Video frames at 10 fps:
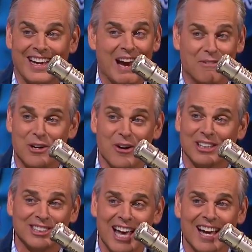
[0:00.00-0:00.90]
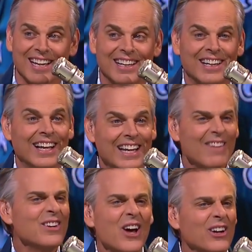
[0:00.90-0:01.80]
Ever notice that? You
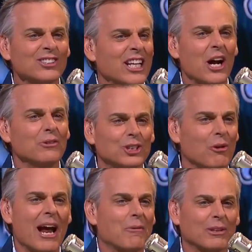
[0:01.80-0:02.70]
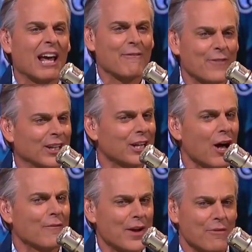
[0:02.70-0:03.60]
ever notice they don't trade with like
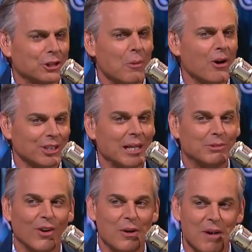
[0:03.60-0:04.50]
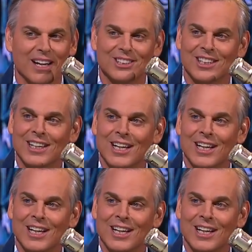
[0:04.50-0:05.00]
Philadelphia, the smart teams, very much?